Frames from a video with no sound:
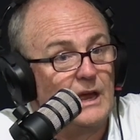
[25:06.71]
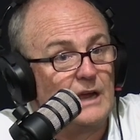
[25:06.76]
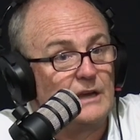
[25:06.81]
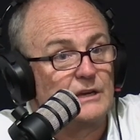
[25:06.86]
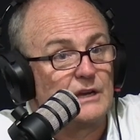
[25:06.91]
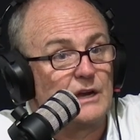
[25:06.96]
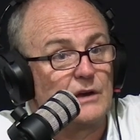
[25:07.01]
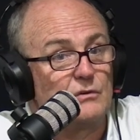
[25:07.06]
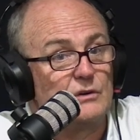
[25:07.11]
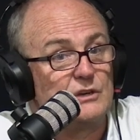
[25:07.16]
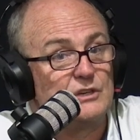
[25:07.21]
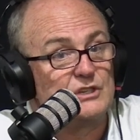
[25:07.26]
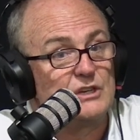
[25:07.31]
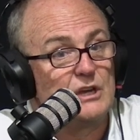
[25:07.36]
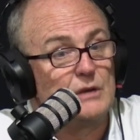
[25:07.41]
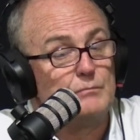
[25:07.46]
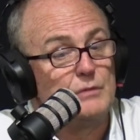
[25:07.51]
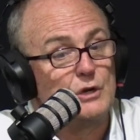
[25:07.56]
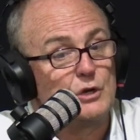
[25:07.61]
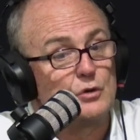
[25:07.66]
And Kerry
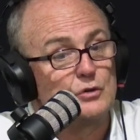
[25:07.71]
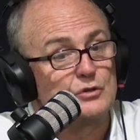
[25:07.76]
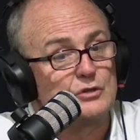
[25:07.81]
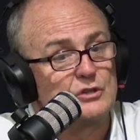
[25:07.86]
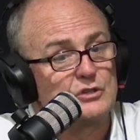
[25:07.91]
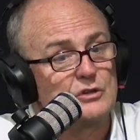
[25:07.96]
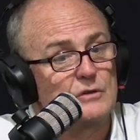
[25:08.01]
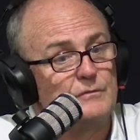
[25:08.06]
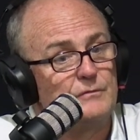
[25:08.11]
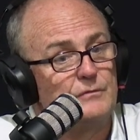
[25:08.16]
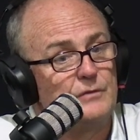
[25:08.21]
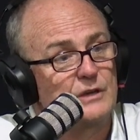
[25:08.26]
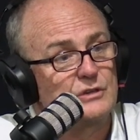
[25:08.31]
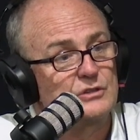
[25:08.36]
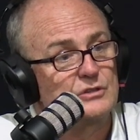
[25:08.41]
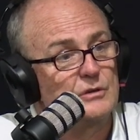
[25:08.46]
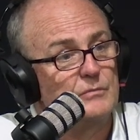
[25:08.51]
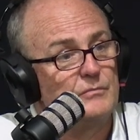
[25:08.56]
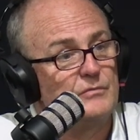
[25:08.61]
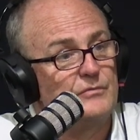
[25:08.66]
said, because it's a
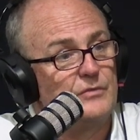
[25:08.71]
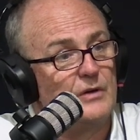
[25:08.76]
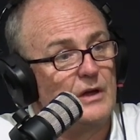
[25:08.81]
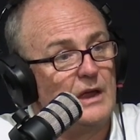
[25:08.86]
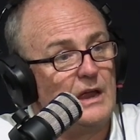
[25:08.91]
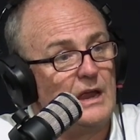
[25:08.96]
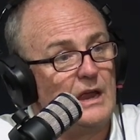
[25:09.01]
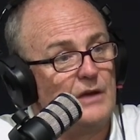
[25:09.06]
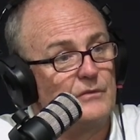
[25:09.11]
victim for